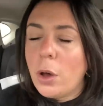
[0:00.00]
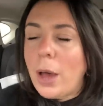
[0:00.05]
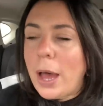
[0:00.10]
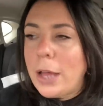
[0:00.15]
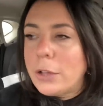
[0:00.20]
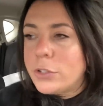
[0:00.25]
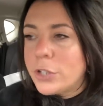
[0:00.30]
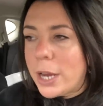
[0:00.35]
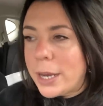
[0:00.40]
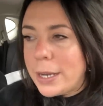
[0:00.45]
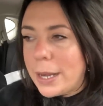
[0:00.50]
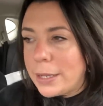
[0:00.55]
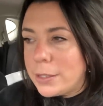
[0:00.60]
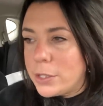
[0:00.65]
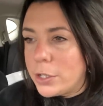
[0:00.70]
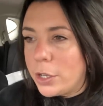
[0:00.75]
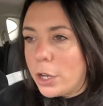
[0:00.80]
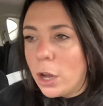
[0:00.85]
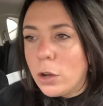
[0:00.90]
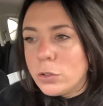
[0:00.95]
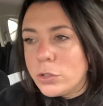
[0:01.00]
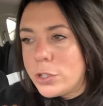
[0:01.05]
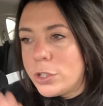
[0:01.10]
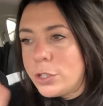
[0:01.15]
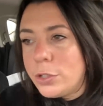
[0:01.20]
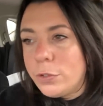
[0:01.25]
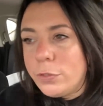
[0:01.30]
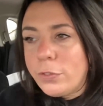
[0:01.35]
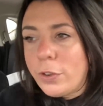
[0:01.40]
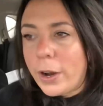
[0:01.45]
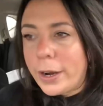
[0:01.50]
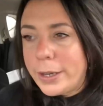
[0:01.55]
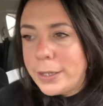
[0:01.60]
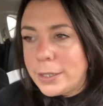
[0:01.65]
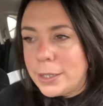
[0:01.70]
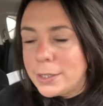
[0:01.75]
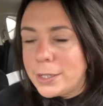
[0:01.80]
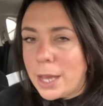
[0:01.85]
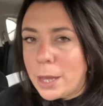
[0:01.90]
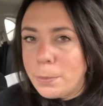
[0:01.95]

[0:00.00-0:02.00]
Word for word: So I'll try not to go too far into